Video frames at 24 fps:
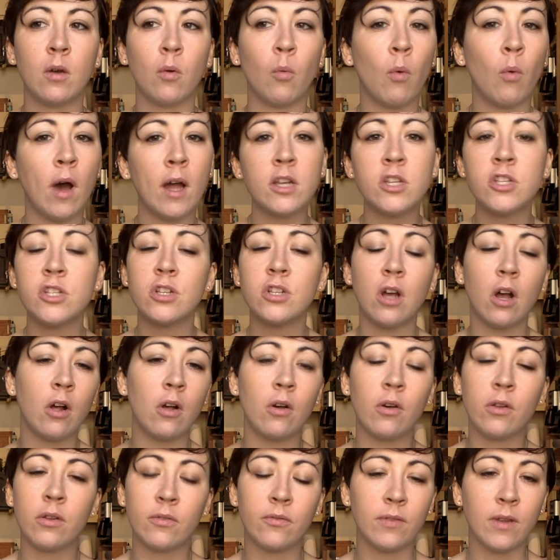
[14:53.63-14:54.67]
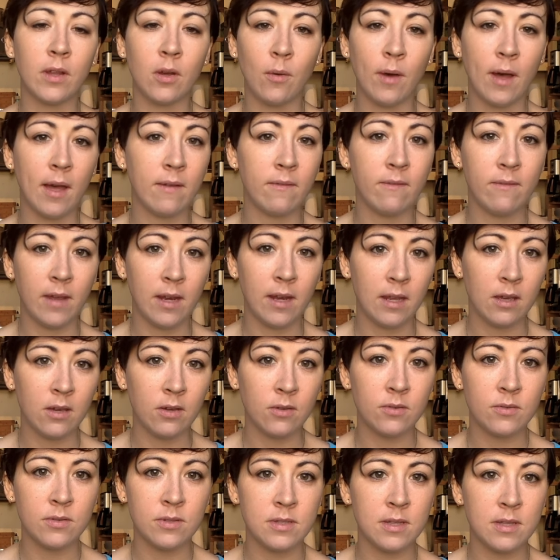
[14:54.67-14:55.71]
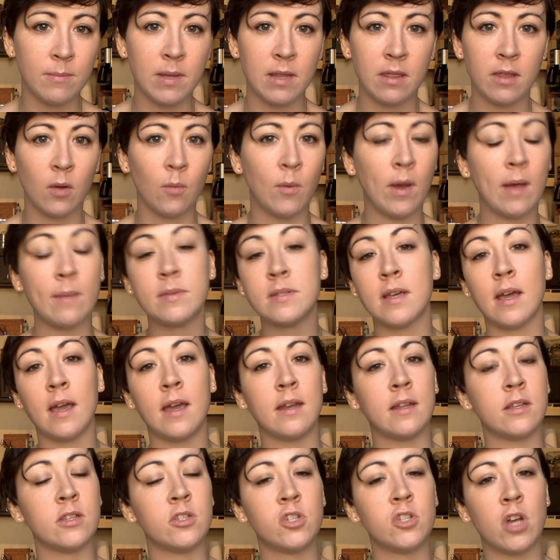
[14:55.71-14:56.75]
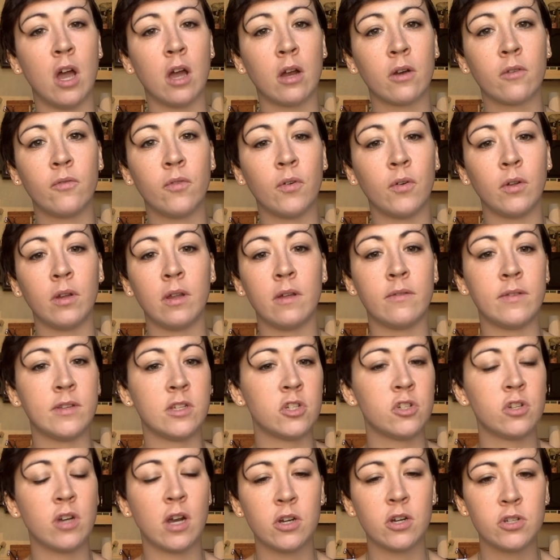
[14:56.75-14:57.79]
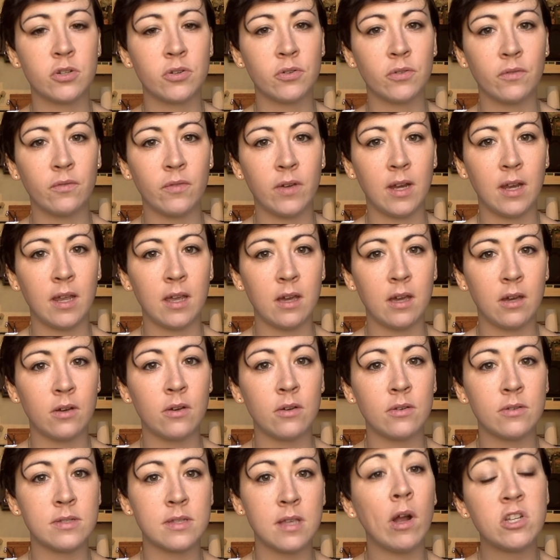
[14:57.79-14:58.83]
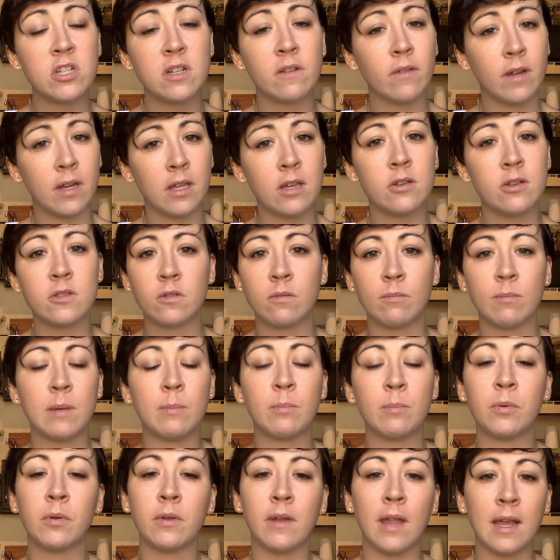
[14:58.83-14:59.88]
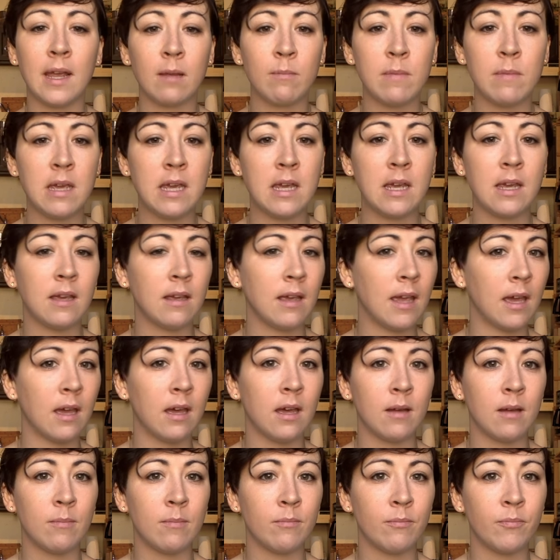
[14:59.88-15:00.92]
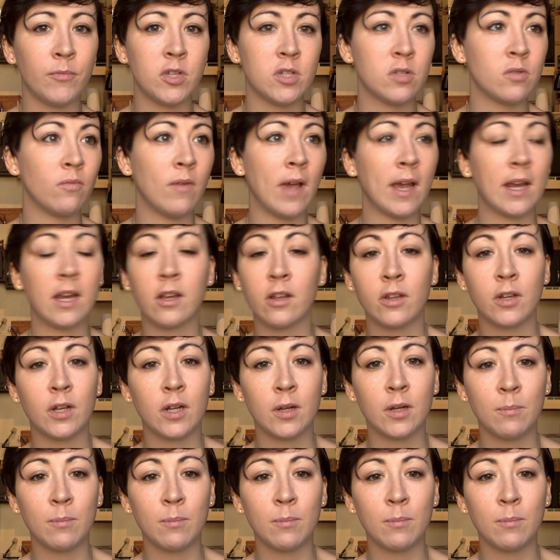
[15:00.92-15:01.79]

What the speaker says: Watch all the Flow Hive videos. I mean, their website is chocked full of instructional videos. Watching videos from people like me, just regular